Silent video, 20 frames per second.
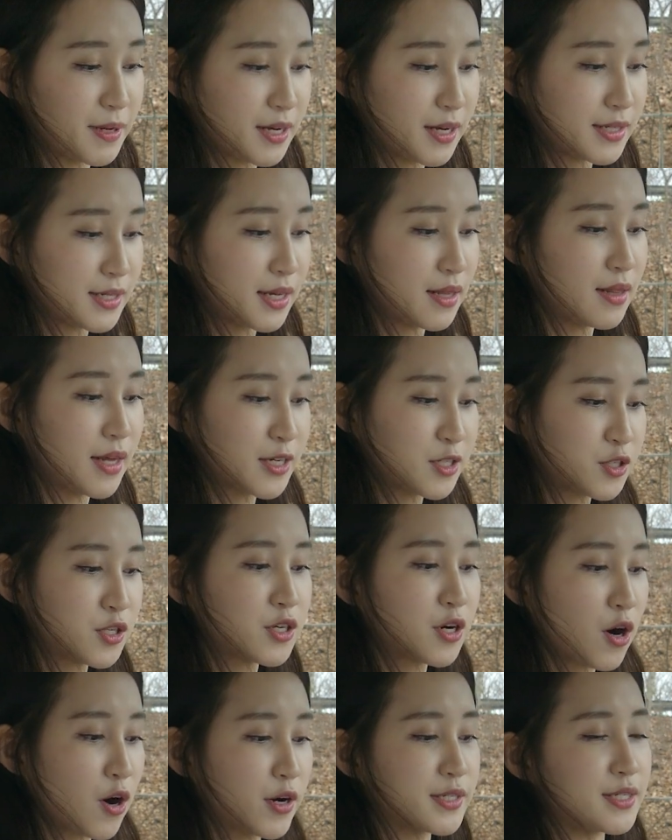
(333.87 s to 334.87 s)
because electric
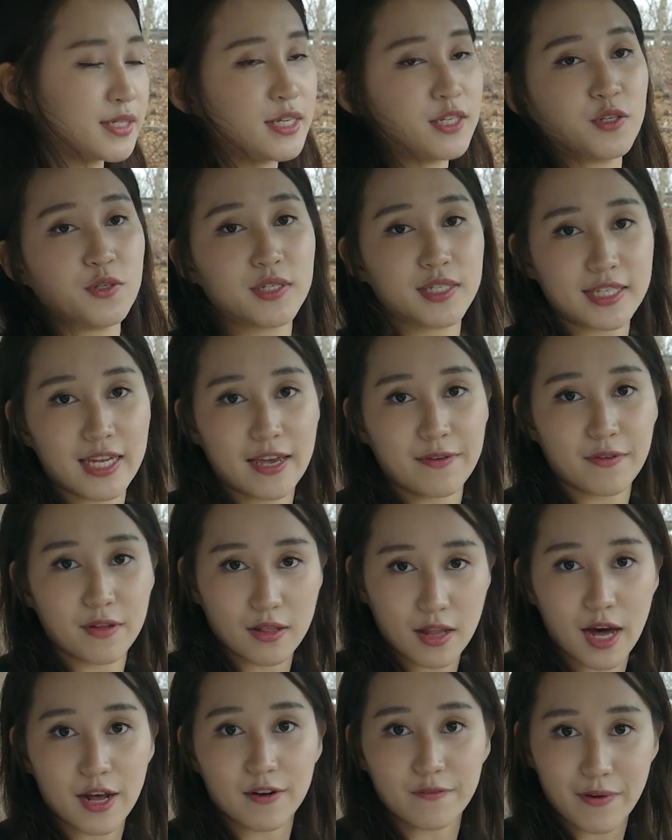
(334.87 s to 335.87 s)
cars need to save a
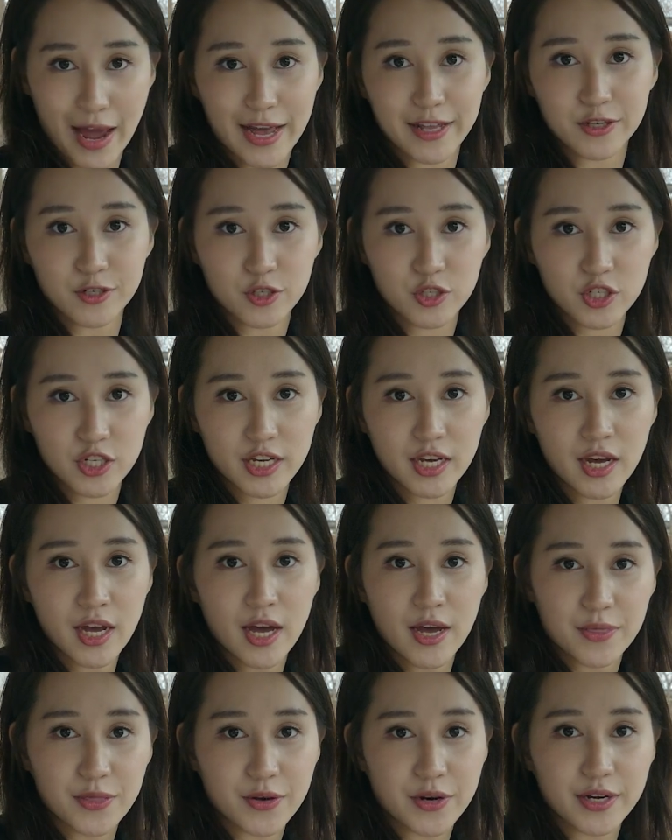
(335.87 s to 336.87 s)
lot of energy
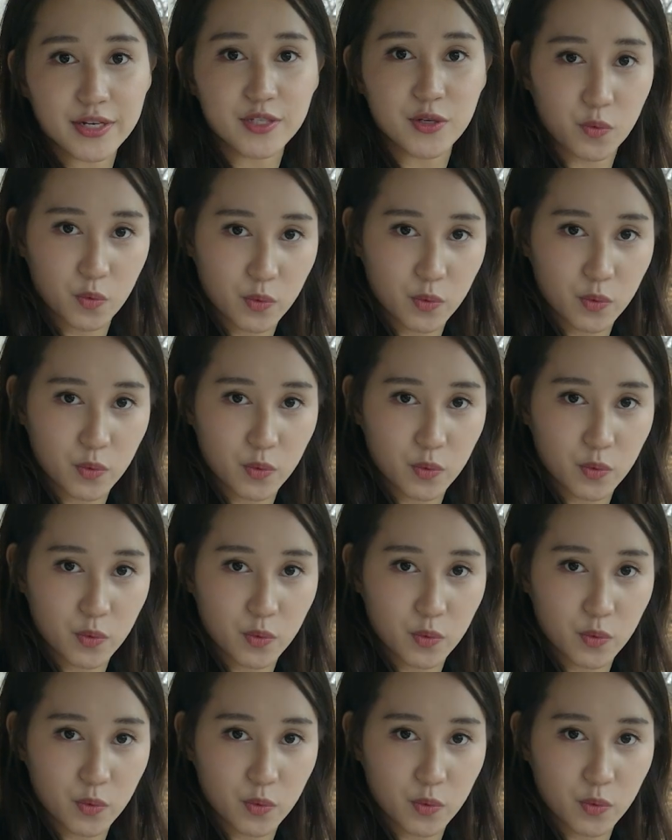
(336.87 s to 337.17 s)
during the